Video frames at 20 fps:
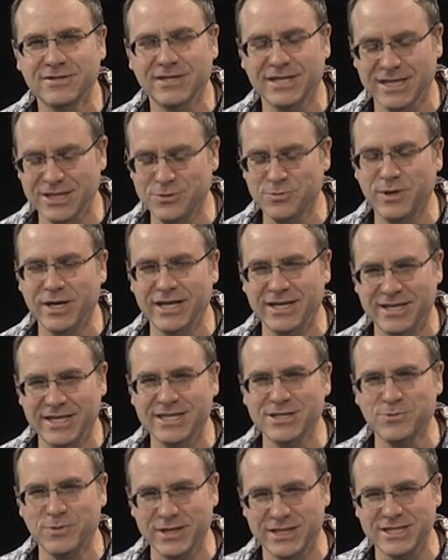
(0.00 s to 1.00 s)
is
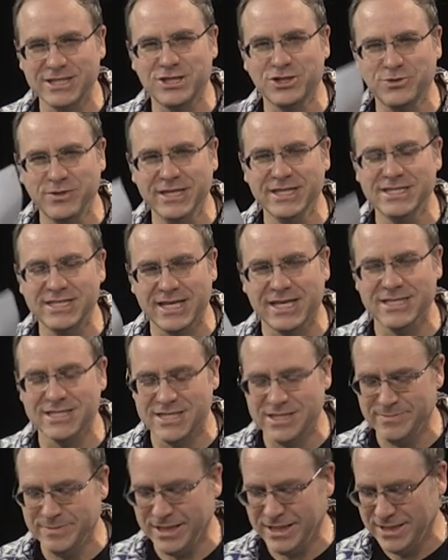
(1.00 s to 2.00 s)
what the screen says
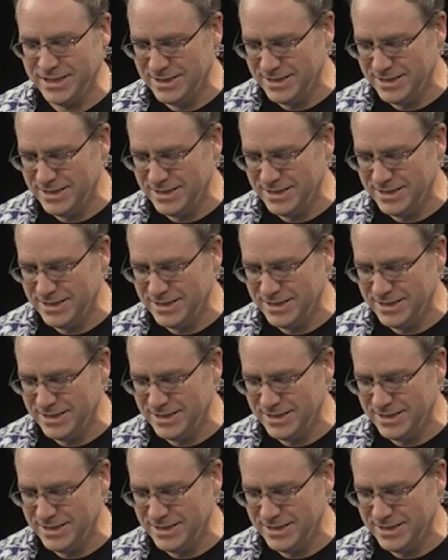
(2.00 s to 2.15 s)
to me.